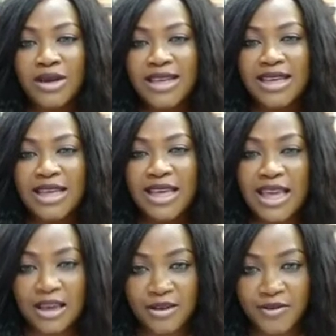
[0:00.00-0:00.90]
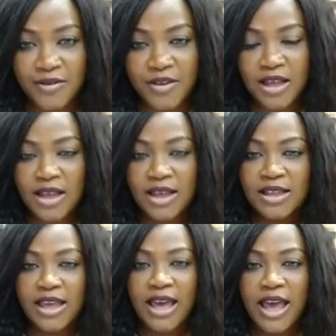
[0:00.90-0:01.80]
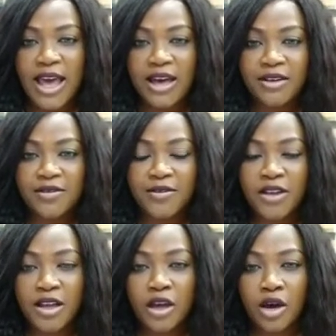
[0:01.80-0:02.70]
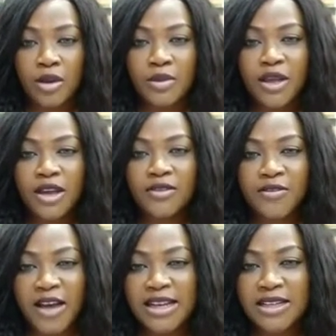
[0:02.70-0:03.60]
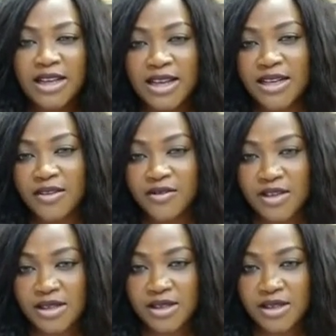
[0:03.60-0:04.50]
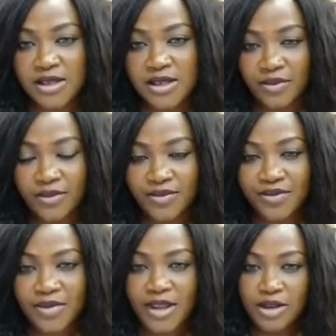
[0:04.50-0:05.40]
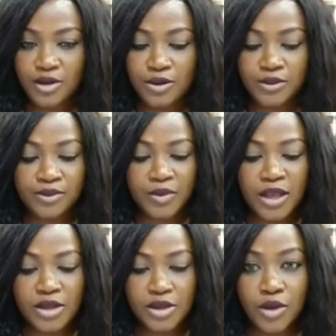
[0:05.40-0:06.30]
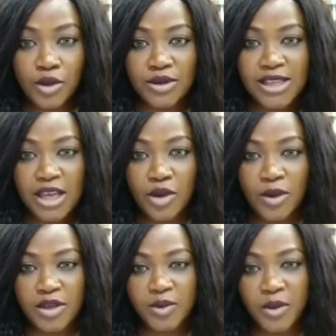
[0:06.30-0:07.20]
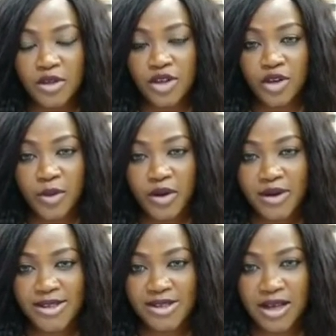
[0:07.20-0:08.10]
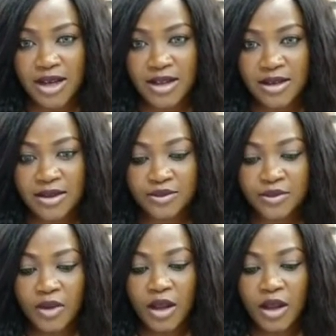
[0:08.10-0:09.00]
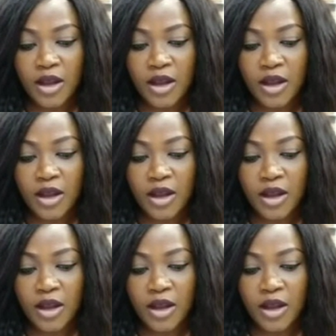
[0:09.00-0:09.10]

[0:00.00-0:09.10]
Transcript: only if they have a valid Canada visa. So say you want to sponsor your parents to Canada,